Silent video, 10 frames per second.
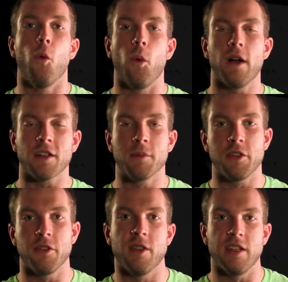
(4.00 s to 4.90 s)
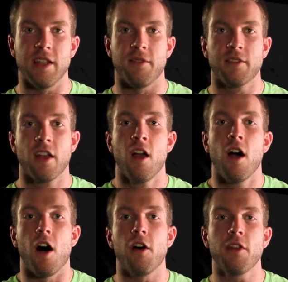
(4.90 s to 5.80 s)
Welcome to The Lift.
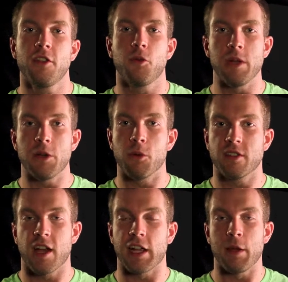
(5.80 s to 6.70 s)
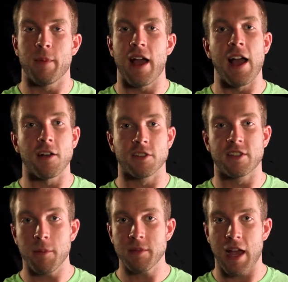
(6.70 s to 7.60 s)
All this week we're talking about how
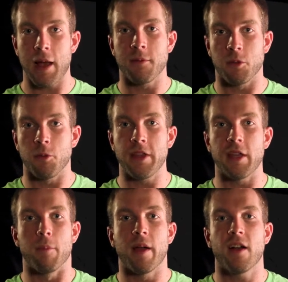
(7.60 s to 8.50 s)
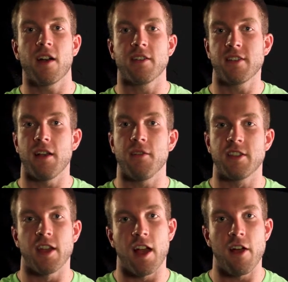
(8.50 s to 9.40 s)
sometimes when we compare ourselves
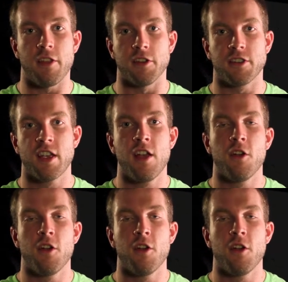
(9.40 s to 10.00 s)
to others,